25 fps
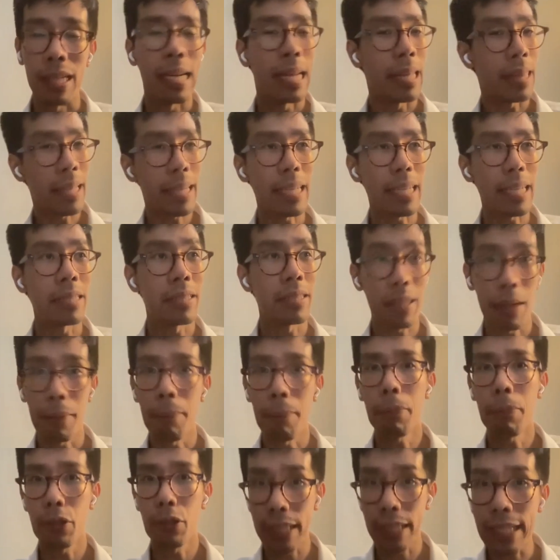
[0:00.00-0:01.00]
And I think in
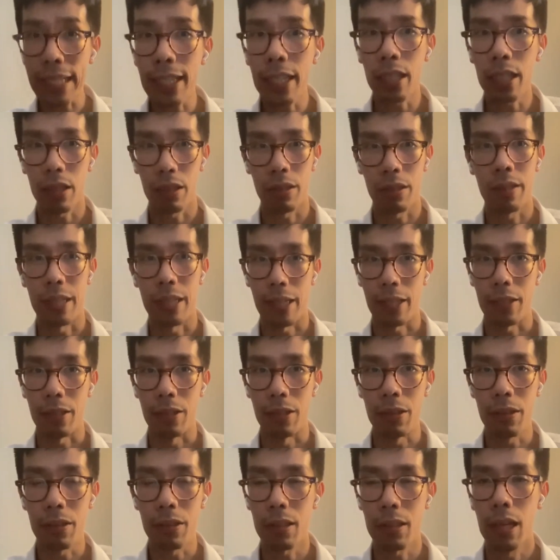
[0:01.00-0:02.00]
some particular
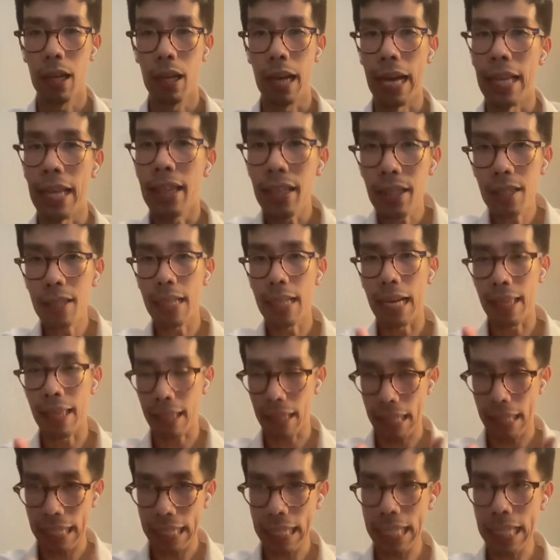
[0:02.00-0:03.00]
sectors, and this is, I
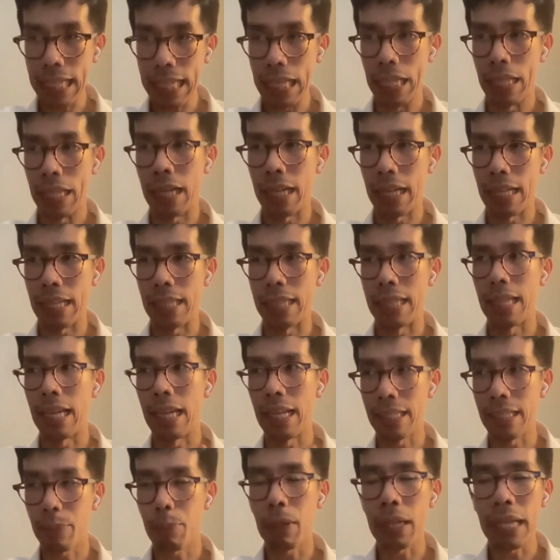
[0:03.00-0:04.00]
think, the key, that
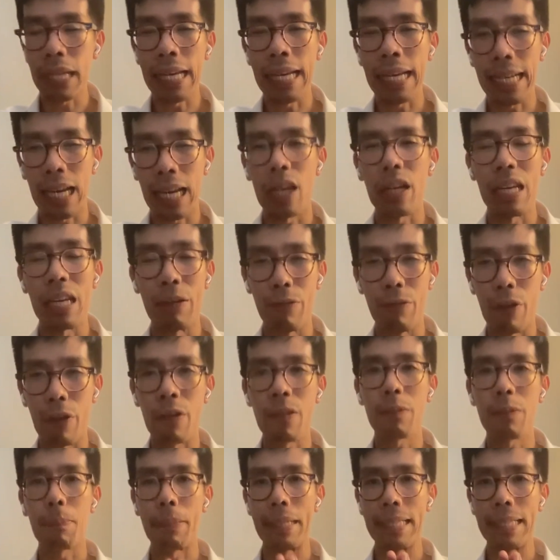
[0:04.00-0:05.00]
it's playing out in
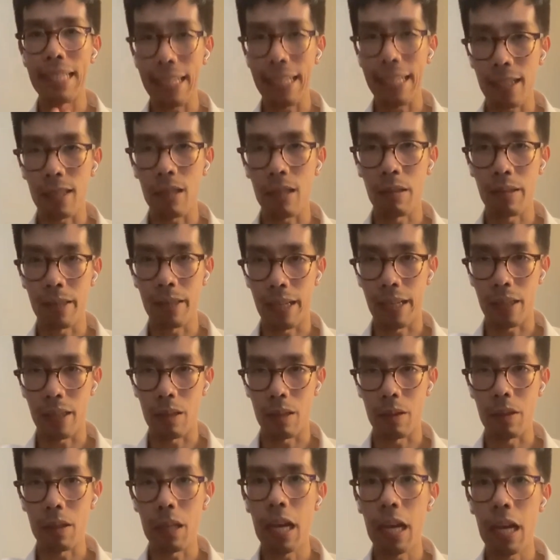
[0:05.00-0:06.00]
very particular
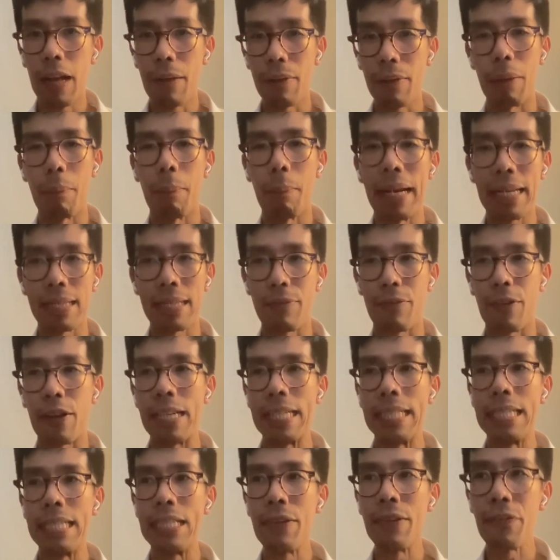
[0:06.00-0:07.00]
sectors that makes it
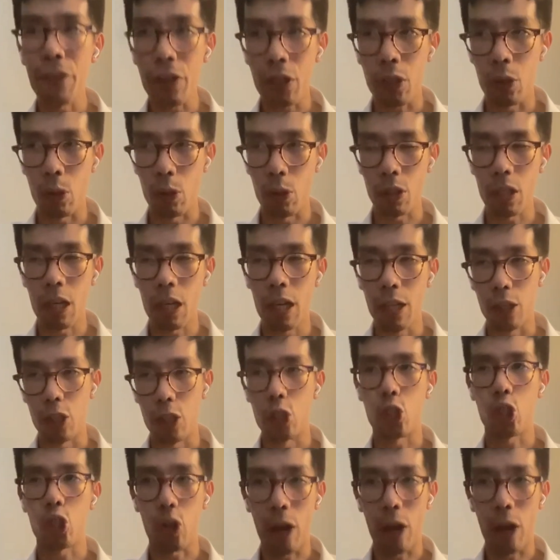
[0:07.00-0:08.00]
very difficult
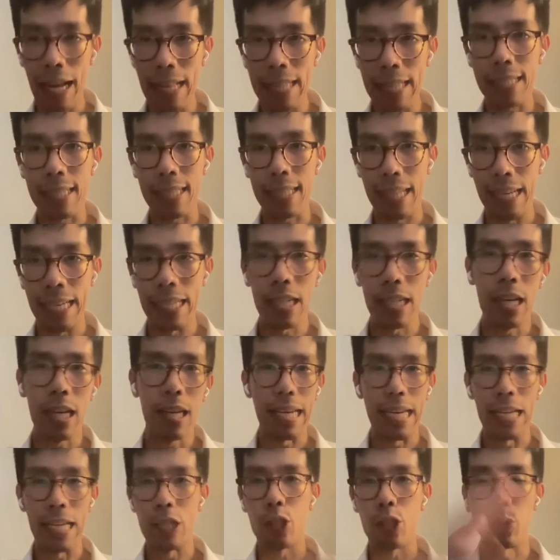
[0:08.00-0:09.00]
to translate
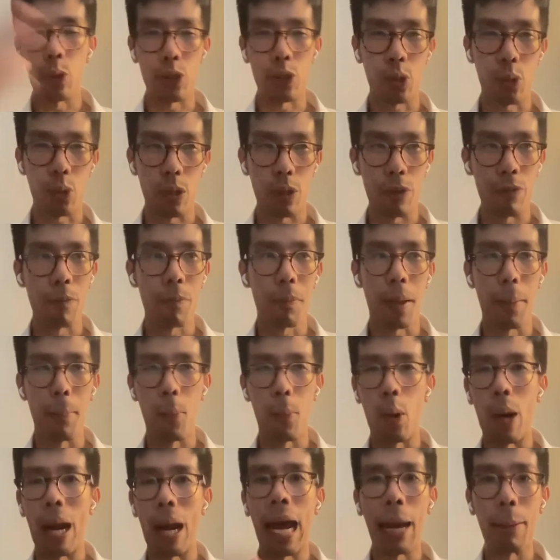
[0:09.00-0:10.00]
into a sort of
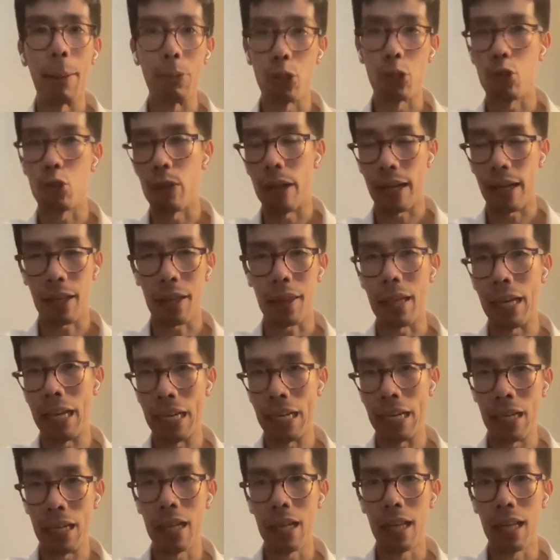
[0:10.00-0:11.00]
more abstract
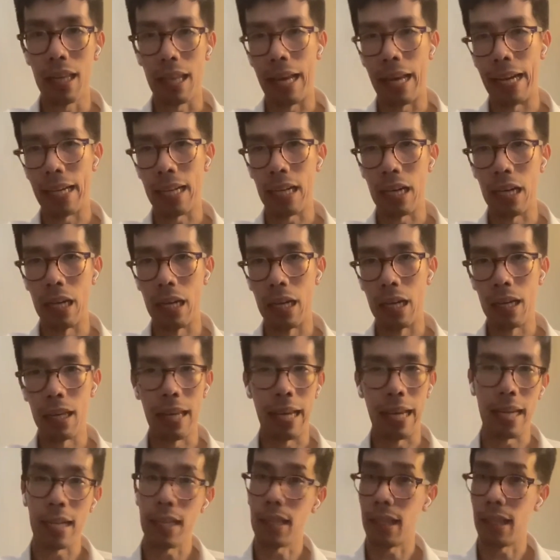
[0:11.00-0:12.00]
thing like
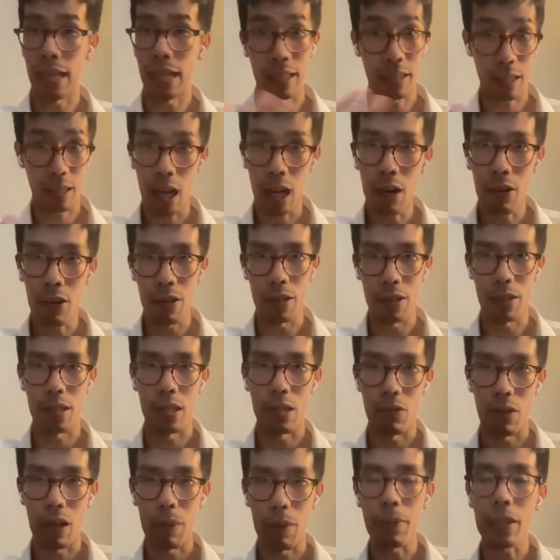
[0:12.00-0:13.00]
the
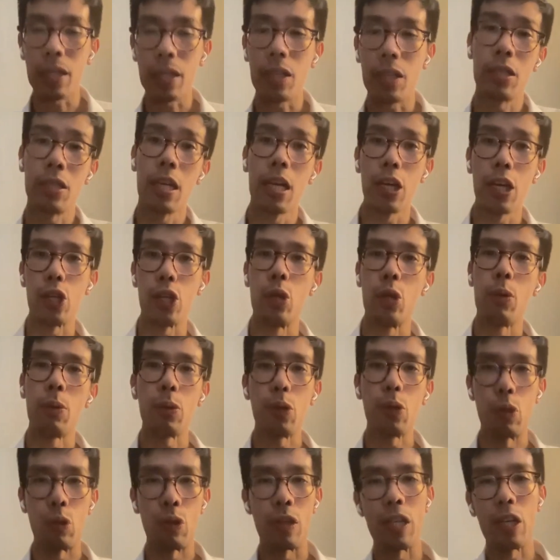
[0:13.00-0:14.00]
currency, right? Because
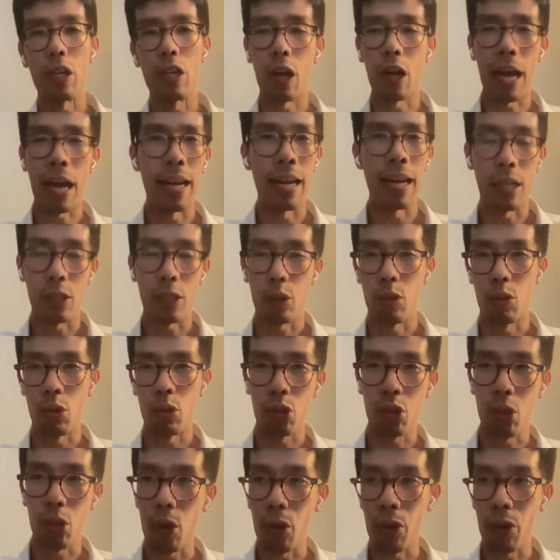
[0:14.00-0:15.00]
you hear anecdotal
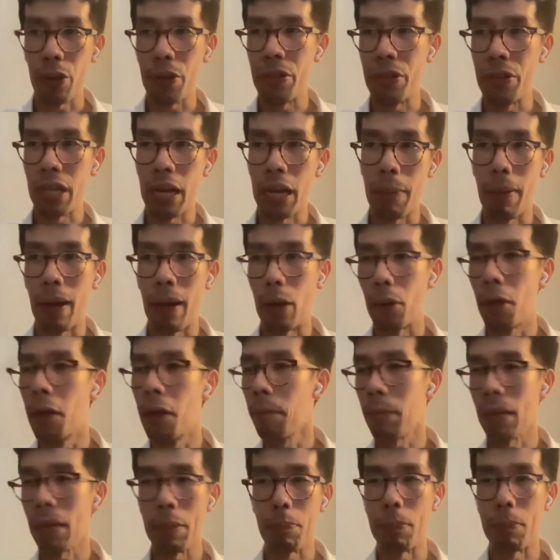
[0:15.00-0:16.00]
stories about
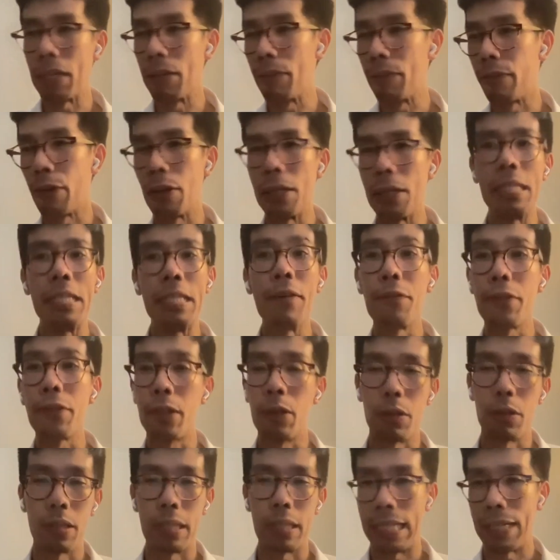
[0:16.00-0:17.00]
it being very
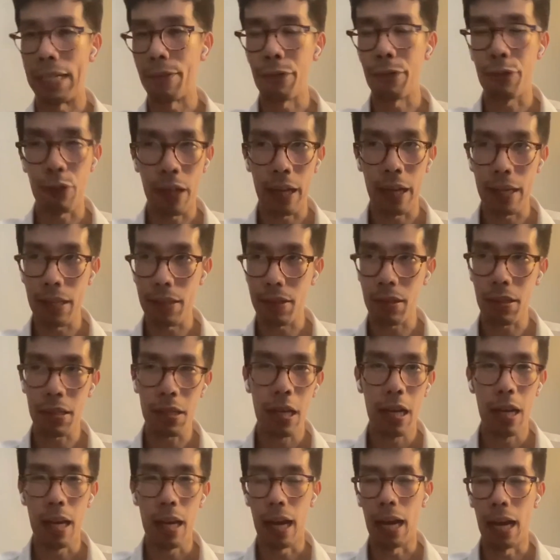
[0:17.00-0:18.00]
difficult to get
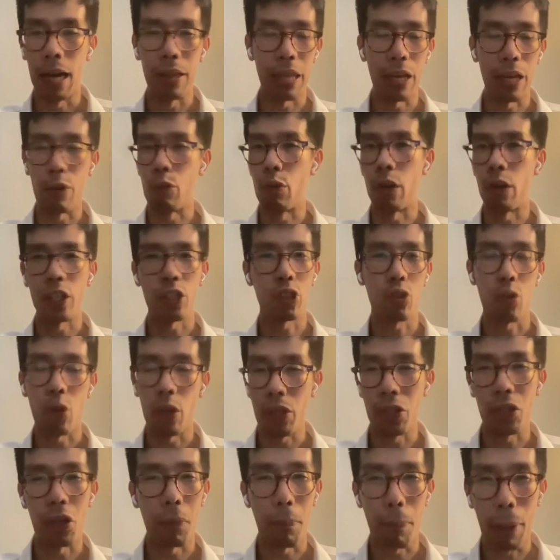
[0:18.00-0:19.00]
flights, that
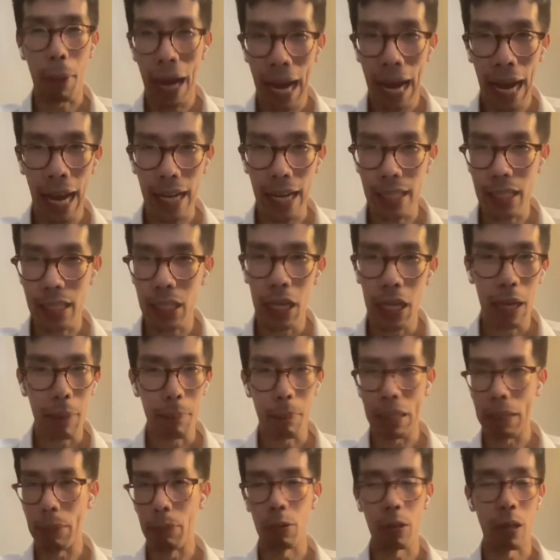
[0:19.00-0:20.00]
restaurants are packed,
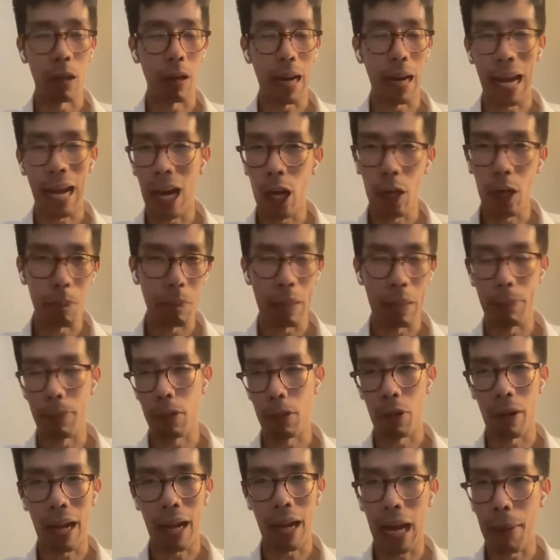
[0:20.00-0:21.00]
people are out,
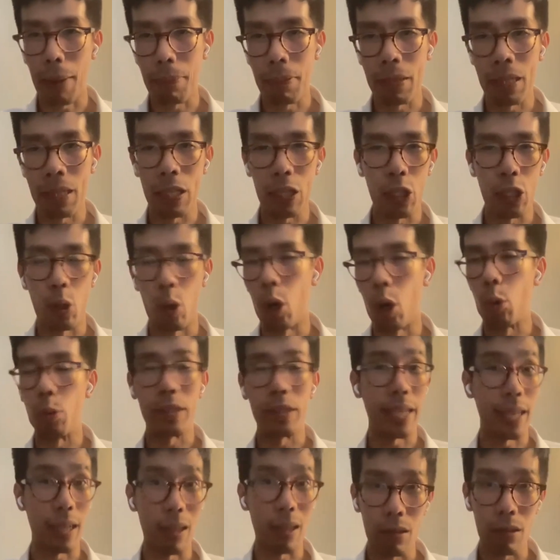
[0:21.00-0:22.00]
people are happy,
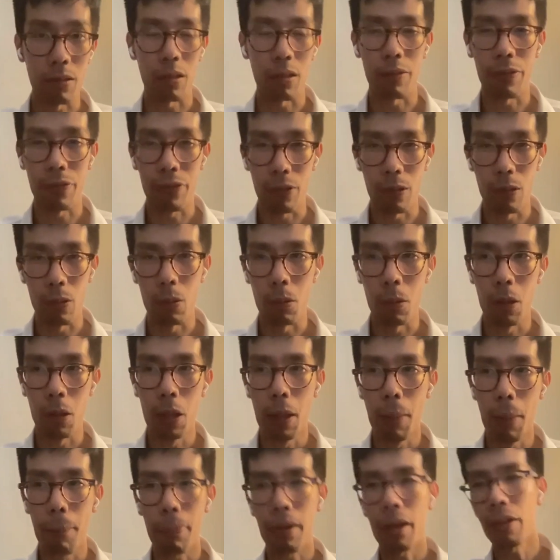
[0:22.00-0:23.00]
hotels are full.
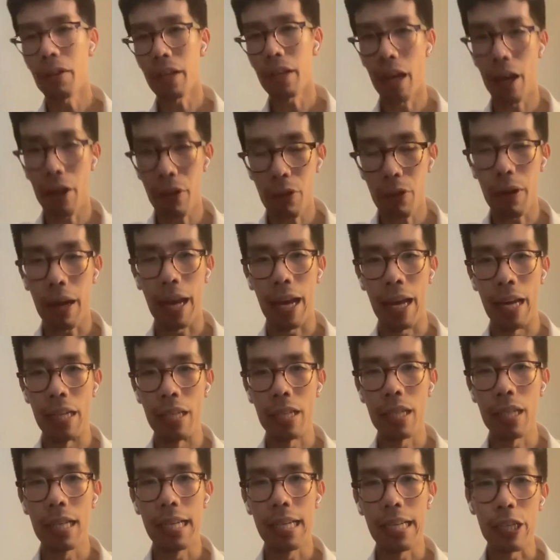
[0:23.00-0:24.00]
But on the other
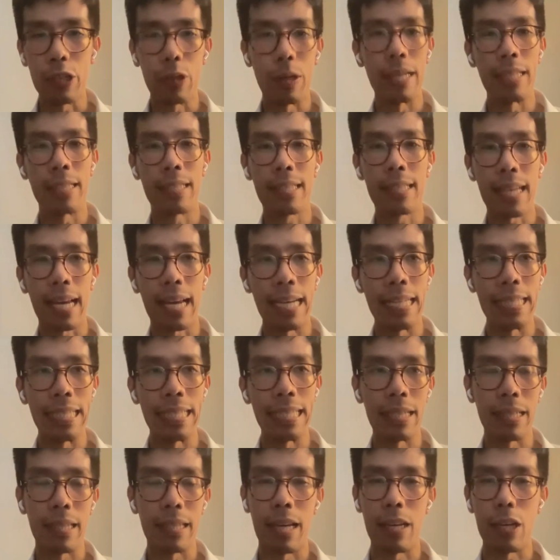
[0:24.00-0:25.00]
hand, it's this
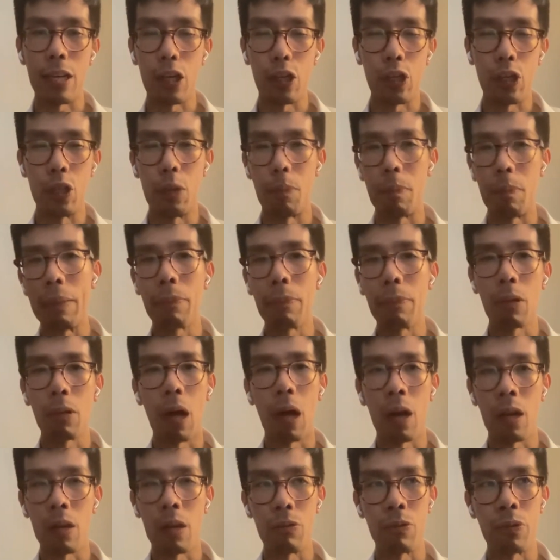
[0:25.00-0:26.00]
idea that people
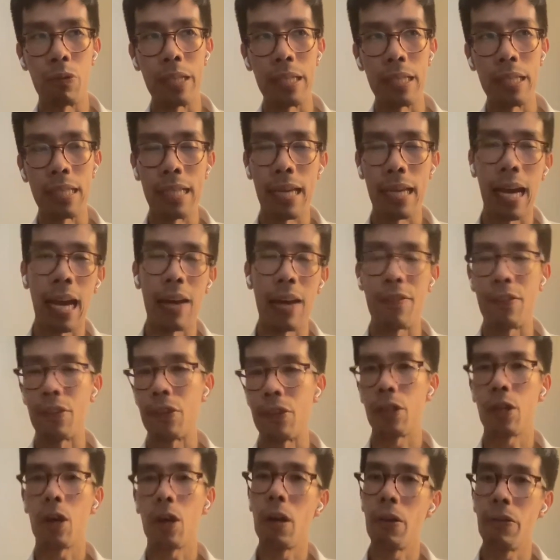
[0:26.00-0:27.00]
aren't really
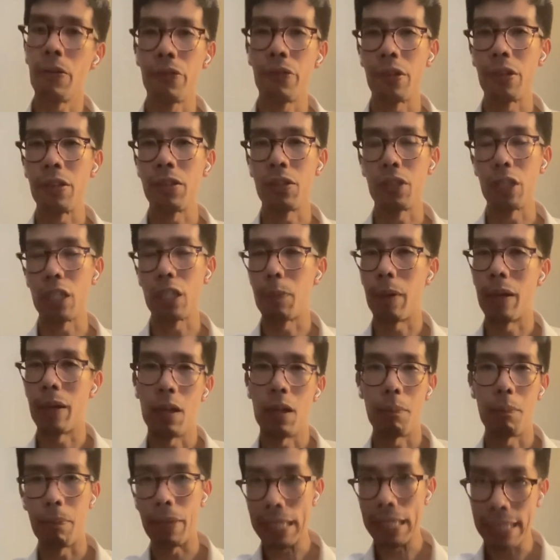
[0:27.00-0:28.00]
having the confidence to
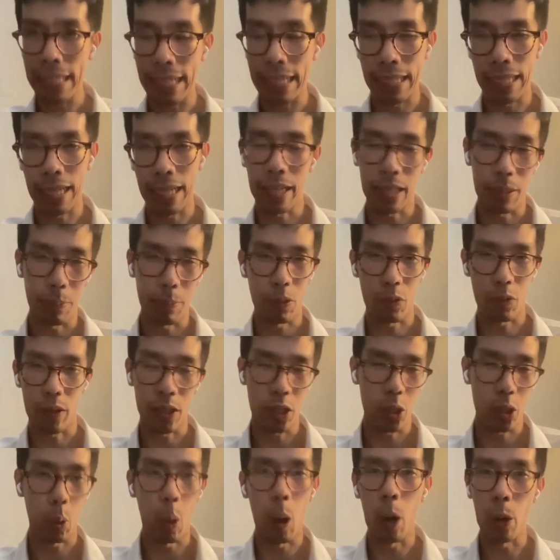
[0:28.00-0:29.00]
spend on big ticket items,
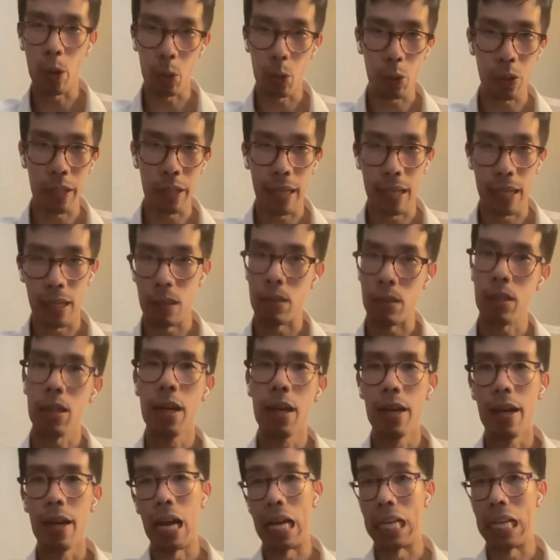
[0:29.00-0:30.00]
right? So auto sales
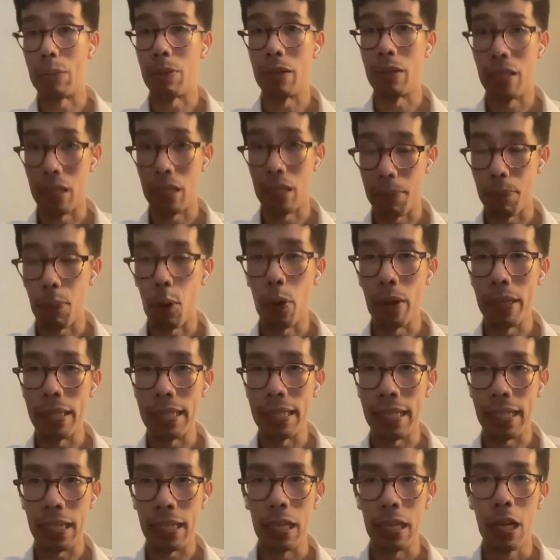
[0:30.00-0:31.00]
has been
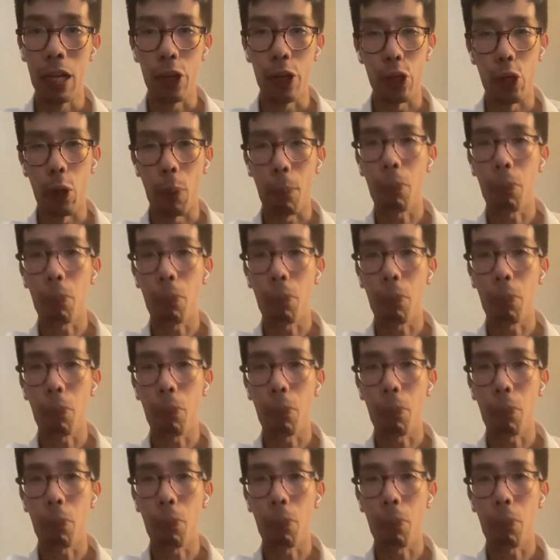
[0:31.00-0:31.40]
disappointing.